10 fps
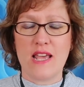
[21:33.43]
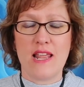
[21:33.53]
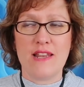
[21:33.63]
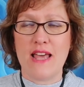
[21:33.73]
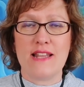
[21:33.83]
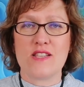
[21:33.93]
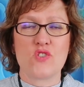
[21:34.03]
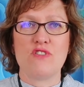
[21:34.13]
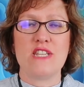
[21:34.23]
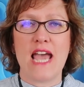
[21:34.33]
and that
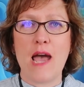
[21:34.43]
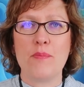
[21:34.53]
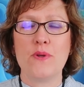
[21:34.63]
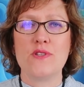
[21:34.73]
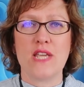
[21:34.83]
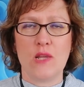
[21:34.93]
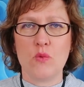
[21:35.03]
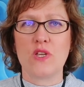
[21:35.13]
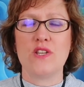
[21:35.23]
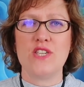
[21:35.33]
has already happened, and it
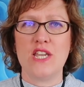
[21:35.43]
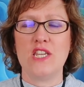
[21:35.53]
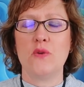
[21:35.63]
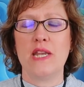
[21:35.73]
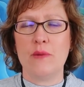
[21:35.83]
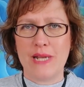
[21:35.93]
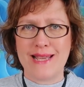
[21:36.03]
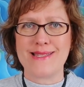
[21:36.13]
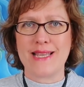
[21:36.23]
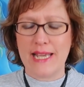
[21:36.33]
will continue, and it will
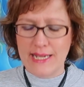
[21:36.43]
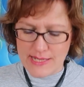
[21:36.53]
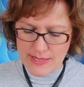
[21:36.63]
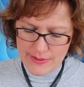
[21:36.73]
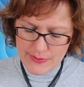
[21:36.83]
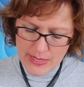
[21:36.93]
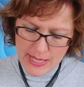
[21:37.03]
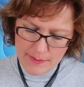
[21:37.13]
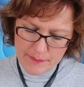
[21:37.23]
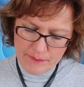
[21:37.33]
escalate,
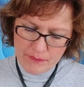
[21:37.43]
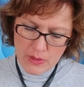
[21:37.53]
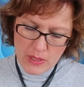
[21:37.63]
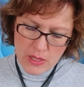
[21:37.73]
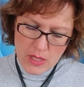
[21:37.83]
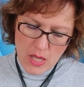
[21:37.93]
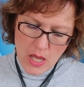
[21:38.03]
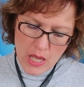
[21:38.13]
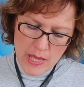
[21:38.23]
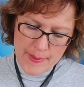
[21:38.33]
okay?
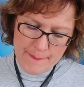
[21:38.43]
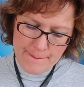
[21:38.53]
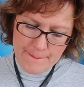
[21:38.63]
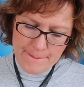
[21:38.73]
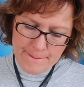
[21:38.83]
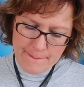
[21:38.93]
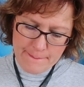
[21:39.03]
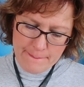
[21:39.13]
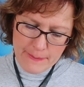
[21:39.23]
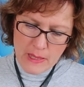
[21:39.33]

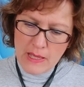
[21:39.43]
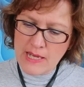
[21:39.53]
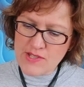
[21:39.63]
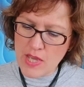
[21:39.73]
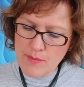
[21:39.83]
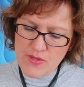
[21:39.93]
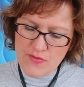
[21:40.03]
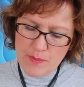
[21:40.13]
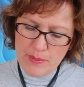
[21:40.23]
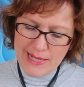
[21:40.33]
In terms
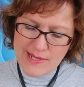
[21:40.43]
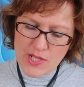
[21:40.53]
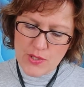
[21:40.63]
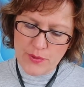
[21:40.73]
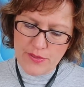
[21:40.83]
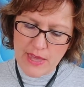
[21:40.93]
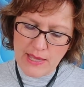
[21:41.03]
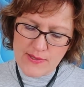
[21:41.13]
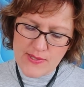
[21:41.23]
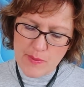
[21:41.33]
of the political
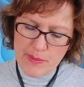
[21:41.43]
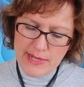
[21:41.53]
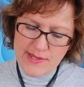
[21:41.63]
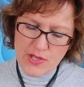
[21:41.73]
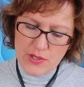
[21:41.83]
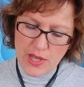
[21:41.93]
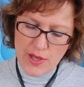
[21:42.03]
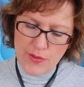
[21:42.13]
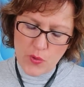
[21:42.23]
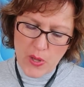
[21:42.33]
things, the political
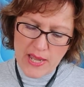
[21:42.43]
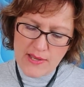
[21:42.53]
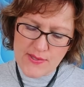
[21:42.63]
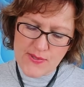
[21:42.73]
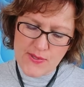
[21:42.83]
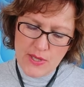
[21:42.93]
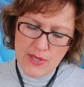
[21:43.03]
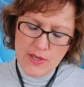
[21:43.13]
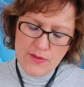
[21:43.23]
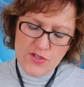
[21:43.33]
earthquakes,
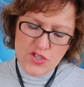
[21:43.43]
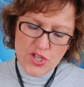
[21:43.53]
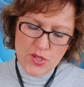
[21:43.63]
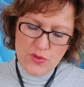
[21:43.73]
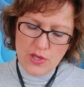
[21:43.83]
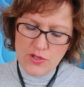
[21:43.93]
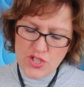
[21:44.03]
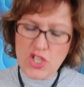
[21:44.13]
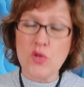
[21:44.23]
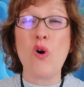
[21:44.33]
there's
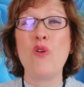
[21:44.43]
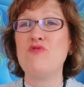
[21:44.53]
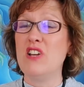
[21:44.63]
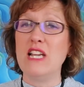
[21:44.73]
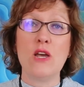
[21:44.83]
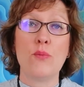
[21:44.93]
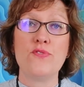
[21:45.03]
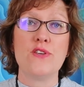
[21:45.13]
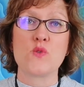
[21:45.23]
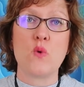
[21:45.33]
two really
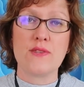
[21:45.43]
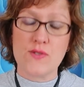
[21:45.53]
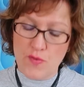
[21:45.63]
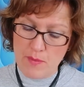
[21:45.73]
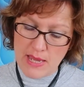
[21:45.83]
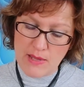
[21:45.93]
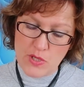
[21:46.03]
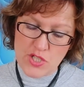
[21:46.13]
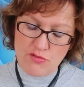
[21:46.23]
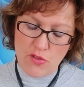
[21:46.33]
obvious ones for me
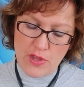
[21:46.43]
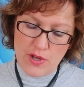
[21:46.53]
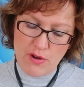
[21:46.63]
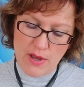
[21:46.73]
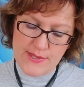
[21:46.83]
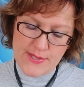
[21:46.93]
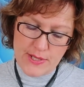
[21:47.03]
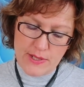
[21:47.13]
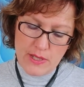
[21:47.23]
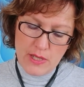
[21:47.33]
which are on the
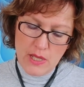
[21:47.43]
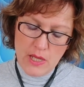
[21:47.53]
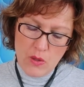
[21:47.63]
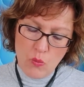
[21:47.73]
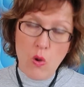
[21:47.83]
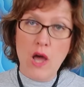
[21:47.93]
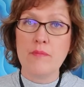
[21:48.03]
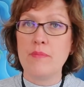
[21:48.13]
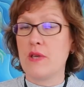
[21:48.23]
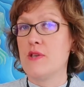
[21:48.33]
horizon.
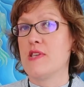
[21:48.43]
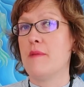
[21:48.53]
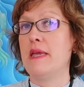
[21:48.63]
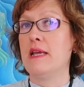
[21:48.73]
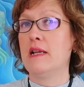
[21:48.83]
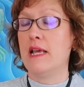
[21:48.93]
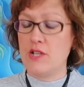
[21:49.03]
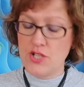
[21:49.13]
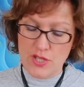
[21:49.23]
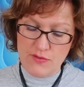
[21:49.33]
One, because I'm
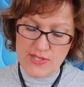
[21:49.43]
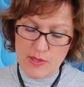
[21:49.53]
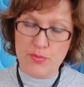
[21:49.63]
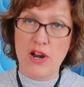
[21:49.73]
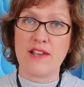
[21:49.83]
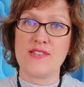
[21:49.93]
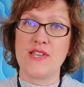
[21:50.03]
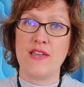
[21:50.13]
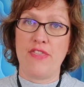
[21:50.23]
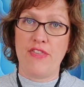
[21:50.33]
English, there is the
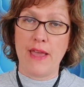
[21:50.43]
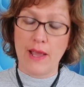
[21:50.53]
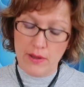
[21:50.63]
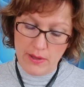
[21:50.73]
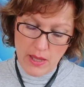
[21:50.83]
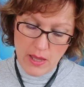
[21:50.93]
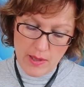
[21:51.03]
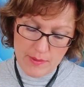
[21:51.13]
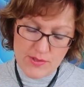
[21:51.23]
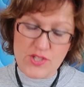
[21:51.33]
Brexit thing.
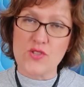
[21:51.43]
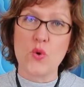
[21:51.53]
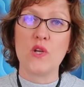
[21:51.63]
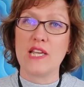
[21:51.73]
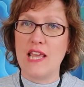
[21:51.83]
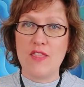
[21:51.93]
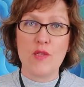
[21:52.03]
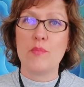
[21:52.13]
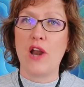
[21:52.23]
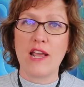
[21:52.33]
I'm just calling it
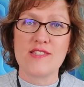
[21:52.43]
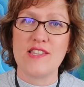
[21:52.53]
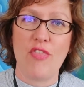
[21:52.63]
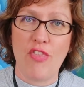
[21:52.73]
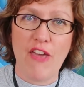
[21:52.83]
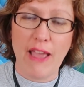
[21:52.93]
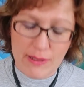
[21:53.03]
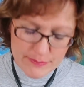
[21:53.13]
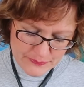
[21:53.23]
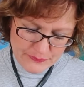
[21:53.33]
the Brexit
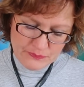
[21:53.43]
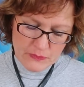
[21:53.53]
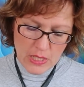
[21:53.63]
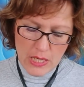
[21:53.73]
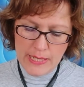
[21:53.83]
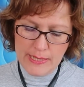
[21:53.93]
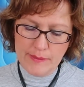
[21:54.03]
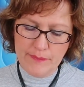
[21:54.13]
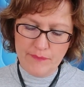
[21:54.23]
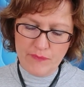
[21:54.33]
thing.
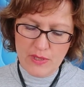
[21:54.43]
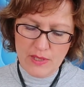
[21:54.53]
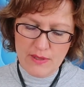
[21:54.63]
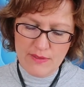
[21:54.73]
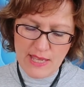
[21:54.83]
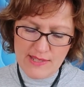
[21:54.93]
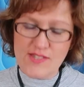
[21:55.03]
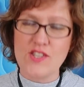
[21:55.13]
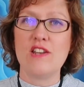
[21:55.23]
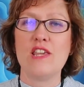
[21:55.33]

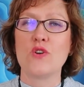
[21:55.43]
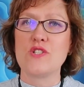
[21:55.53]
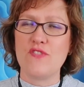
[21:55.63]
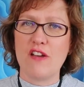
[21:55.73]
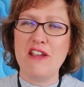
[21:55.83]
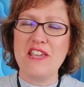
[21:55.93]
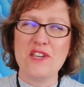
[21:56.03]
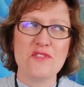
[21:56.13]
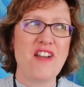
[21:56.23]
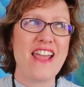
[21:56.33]
That's certainly got a very
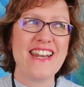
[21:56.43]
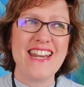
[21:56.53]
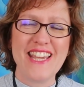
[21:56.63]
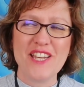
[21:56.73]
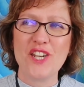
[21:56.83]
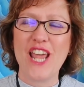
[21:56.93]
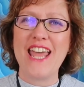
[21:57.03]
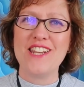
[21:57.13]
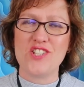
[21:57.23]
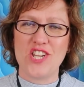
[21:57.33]
Uranian
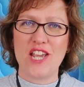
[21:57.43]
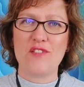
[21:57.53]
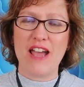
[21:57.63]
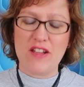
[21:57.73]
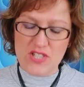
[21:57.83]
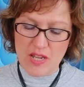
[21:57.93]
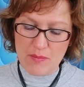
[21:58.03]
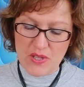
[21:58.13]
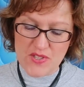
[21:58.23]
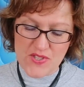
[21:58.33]
energy around
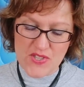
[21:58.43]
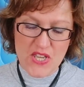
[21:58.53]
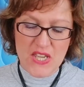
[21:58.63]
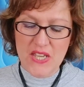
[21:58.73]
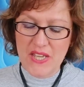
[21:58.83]
it, because,